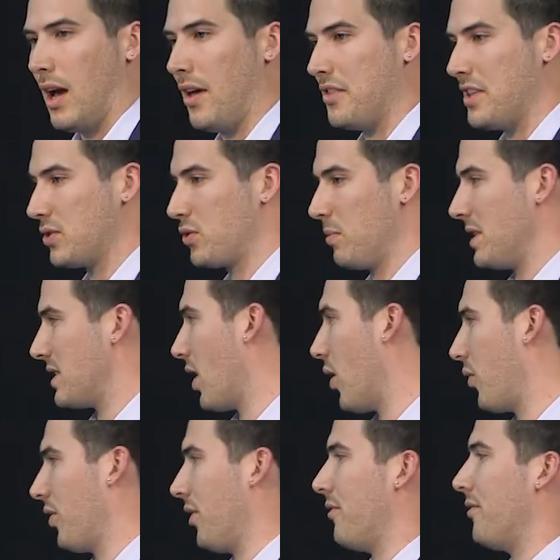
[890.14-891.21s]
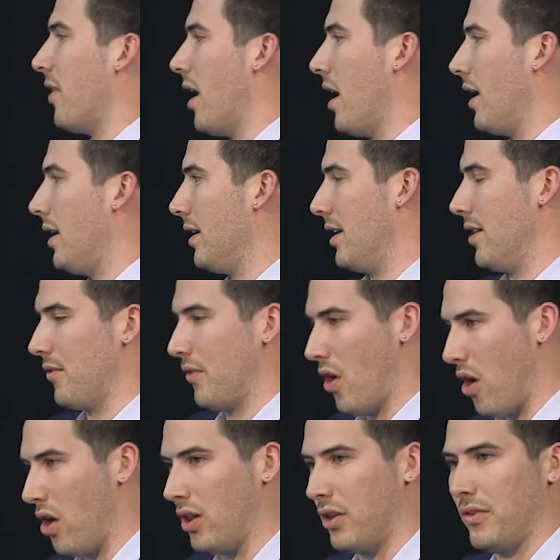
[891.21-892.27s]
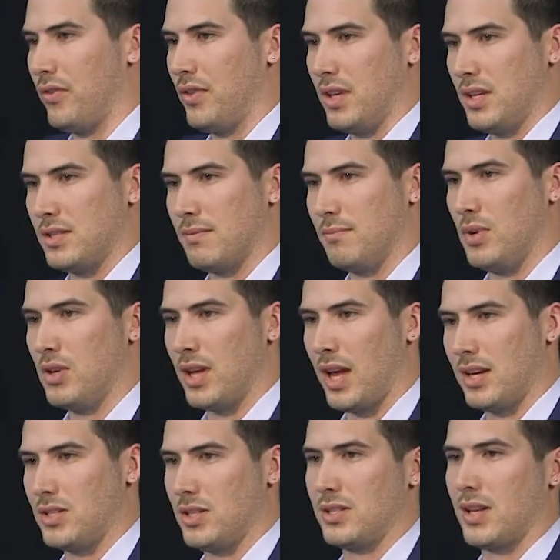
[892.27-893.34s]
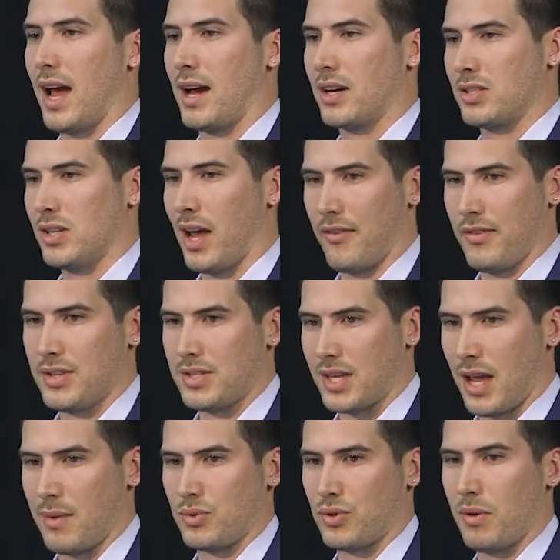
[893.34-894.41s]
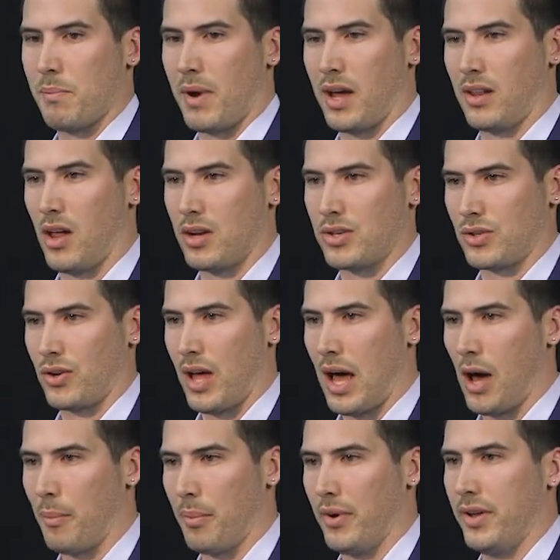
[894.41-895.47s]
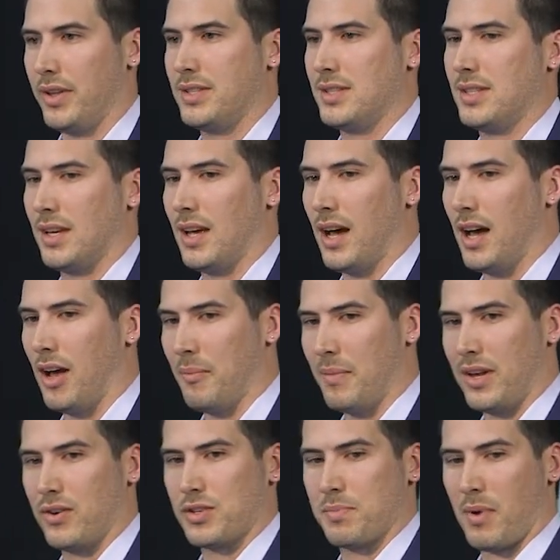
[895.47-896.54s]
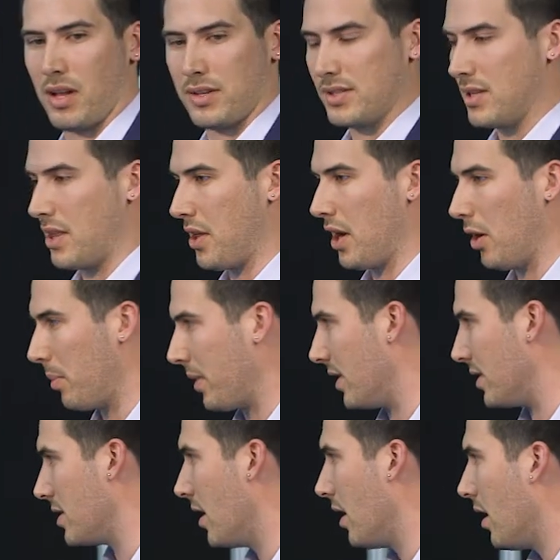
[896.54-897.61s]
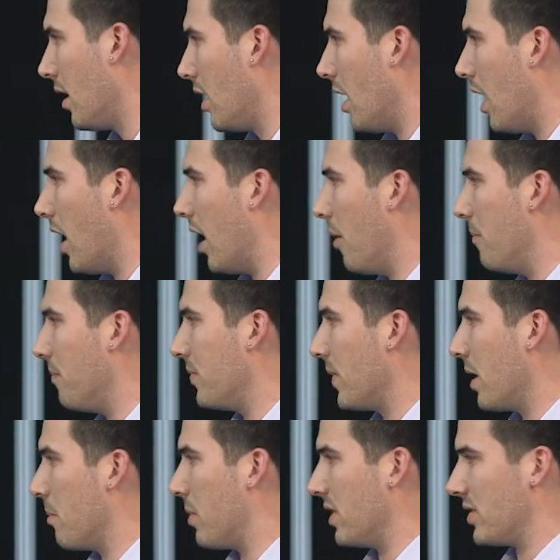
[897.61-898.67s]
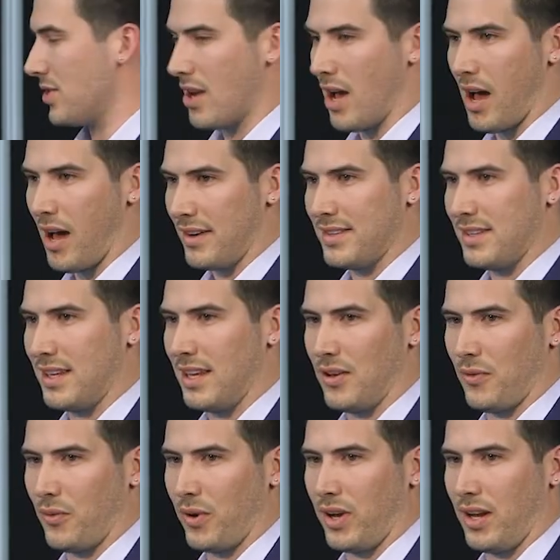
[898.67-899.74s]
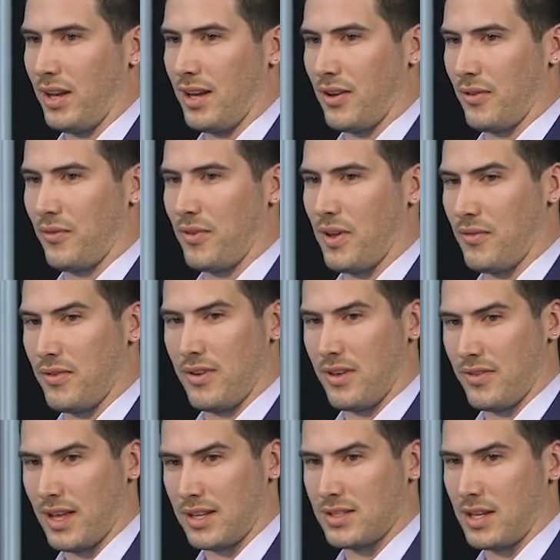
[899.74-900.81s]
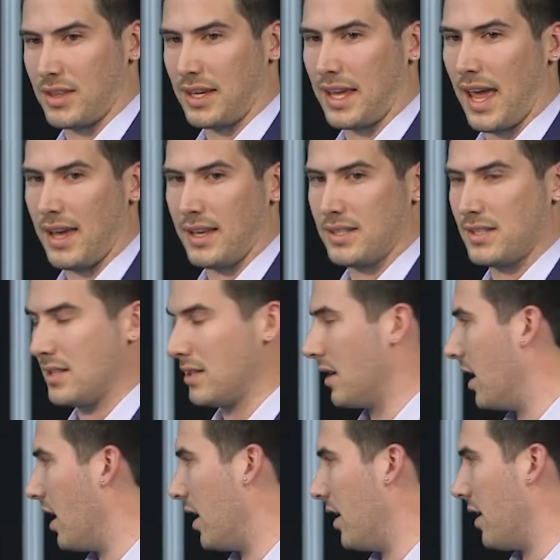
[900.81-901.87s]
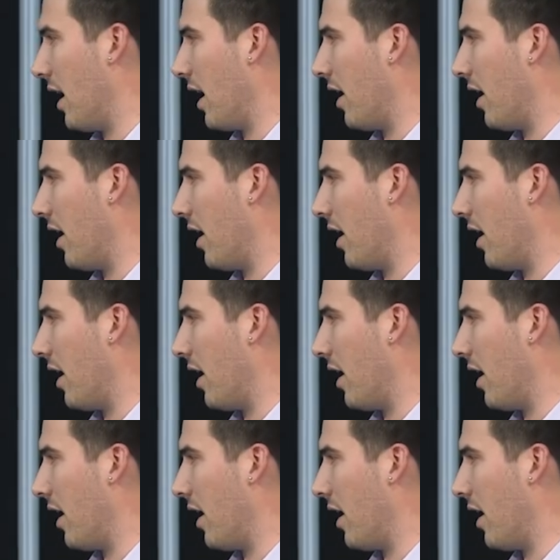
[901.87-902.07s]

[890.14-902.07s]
This would be totally fine if all of these mutations actually have the same sort of biological outputs in response to therapies, but it's not if that's not the case. And